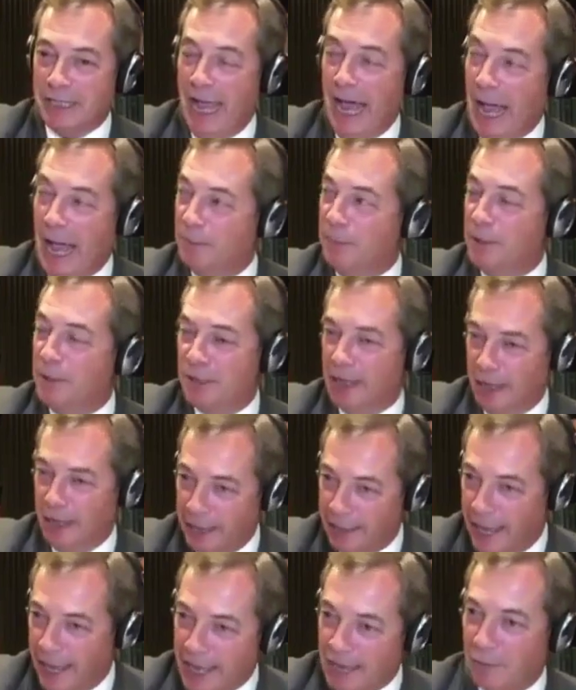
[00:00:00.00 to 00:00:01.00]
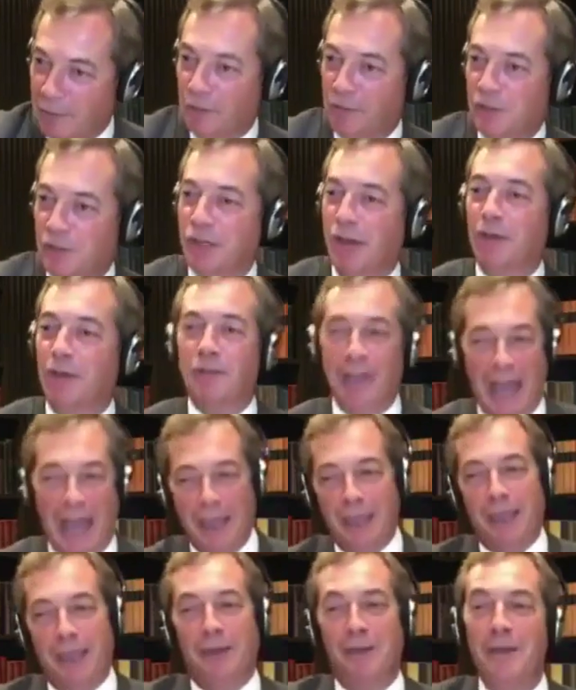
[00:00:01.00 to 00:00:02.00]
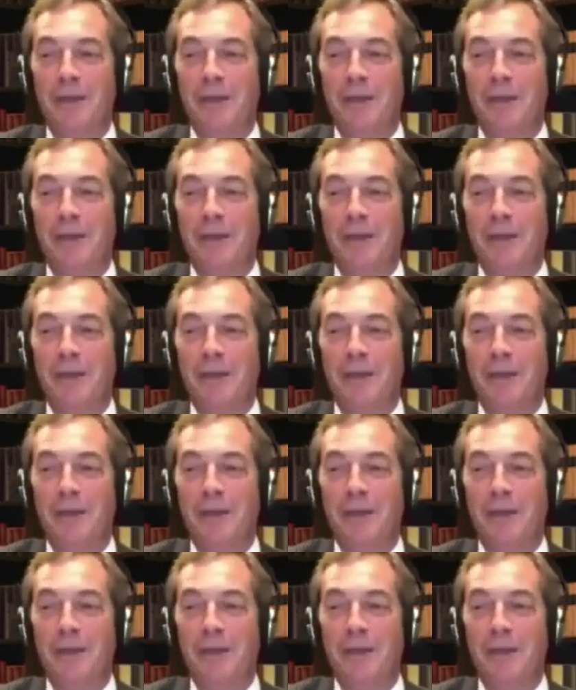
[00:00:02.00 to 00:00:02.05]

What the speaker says: happens, I'm going to get you on the show. Thank you.